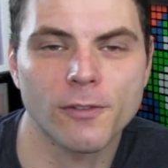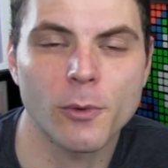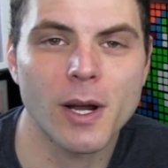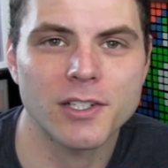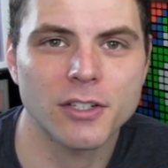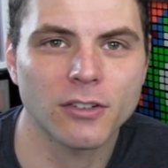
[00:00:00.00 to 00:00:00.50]
If you
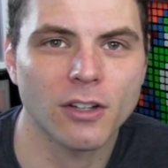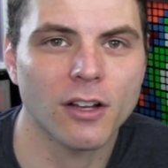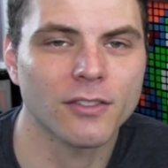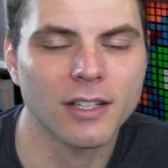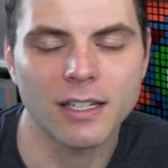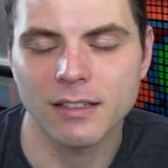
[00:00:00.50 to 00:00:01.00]
watch his
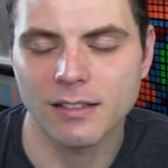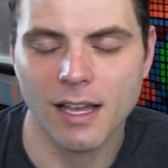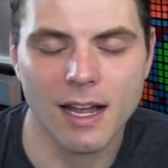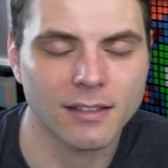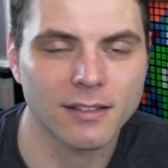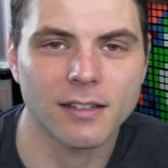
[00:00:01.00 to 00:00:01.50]
solves, he is
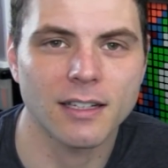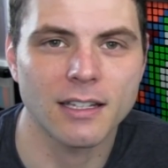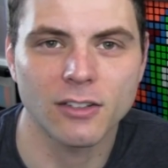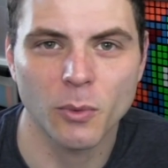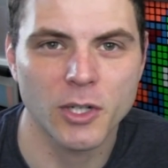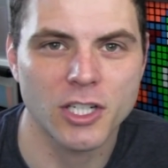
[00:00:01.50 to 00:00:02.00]

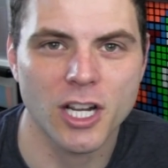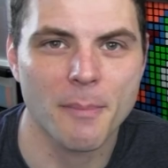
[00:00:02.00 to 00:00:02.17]
constantly switching